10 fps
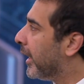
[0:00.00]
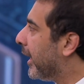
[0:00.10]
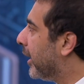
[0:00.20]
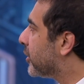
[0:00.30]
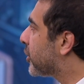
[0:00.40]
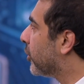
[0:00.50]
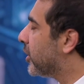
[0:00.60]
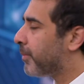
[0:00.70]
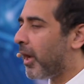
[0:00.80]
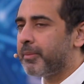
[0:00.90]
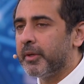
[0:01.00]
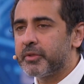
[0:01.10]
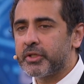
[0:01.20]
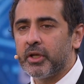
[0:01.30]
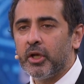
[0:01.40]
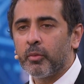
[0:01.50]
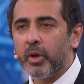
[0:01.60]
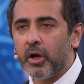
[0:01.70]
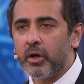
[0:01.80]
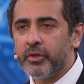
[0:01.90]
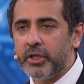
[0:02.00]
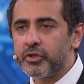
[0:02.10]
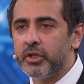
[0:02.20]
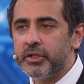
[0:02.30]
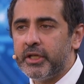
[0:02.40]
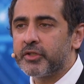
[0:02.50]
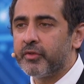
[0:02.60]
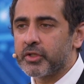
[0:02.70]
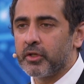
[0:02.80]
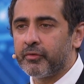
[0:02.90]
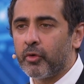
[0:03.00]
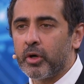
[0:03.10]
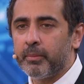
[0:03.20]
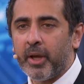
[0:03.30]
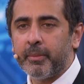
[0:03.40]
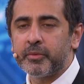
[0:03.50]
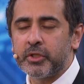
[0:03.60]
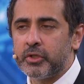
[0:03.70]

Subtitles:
And so these pop-ups, where the internet takes physical form, pop-ups as